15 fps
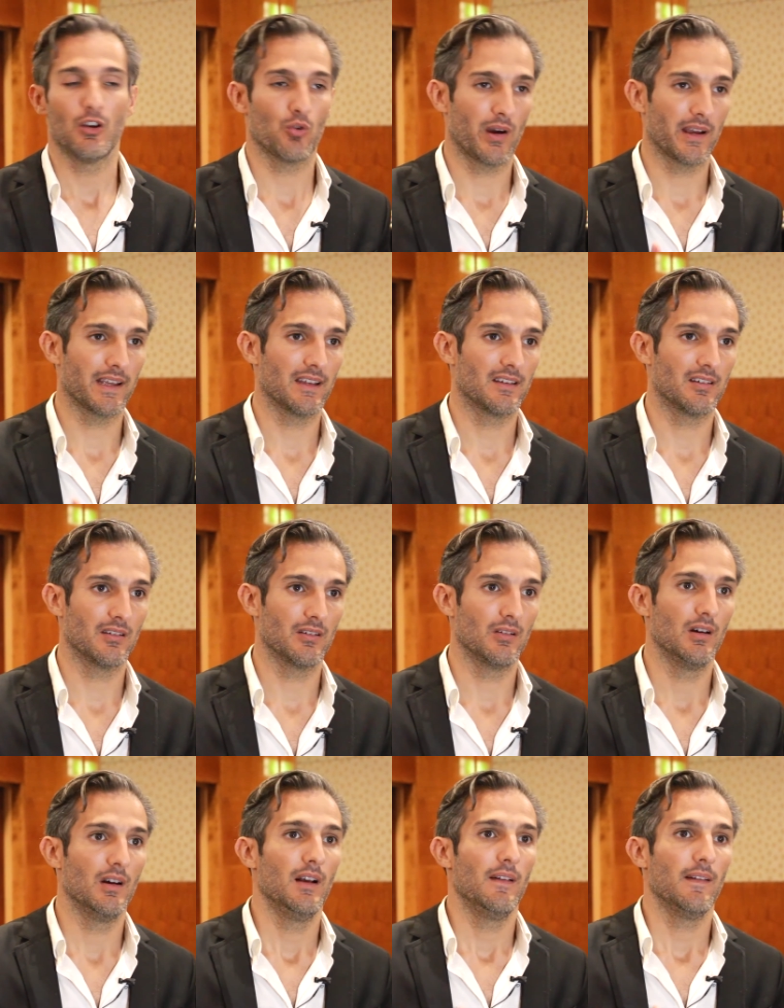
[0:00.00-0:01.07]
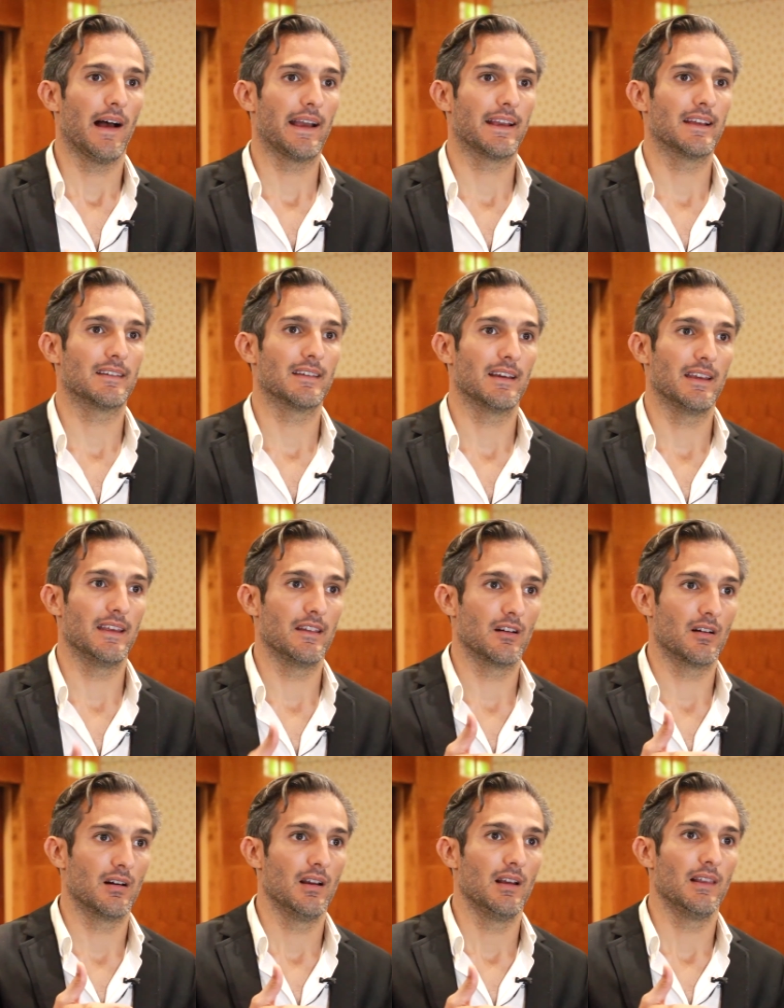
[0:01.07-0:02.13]
I get to
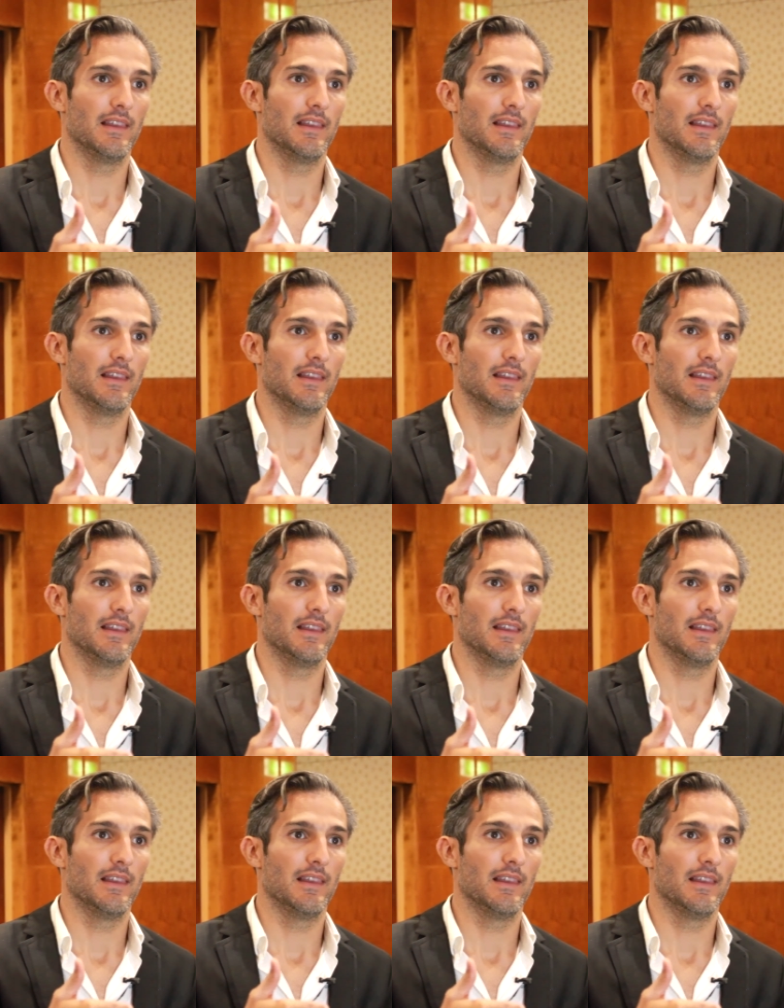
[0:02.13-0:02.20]
either